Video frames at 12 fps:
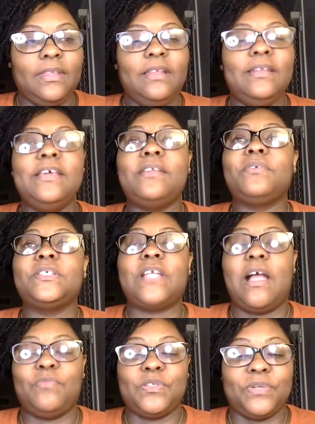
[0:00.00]
Lila
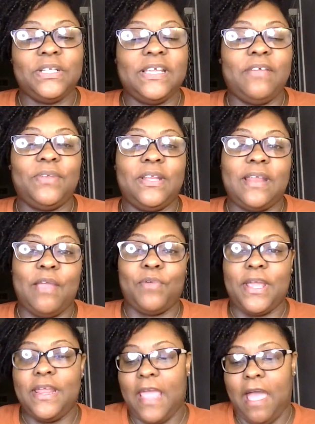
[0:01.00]
Rashawn was really giving in that
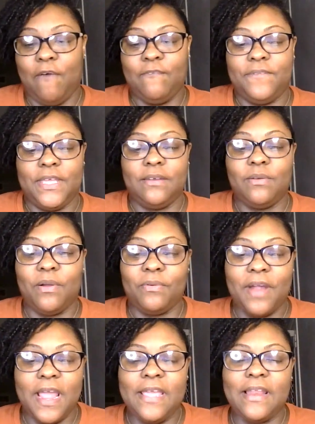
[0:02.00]
red outfit. All
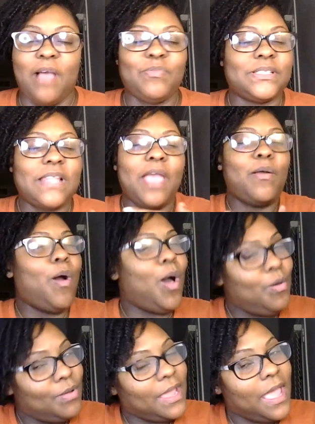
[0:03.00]
right? I was like,
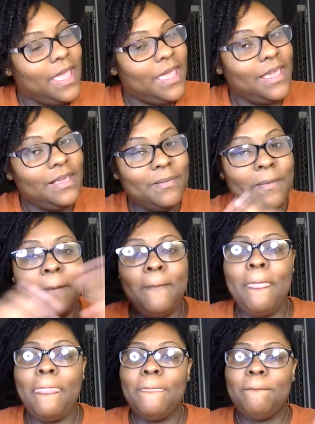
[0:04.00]
okay.
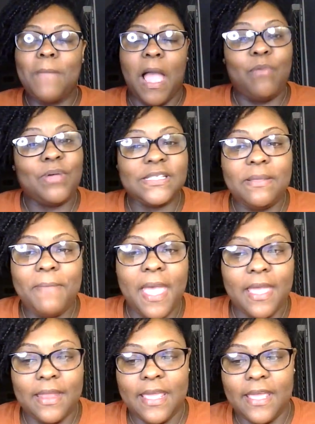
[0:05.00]
I wasn't
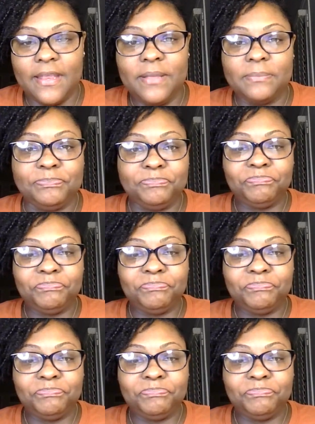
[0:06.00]
mad at it.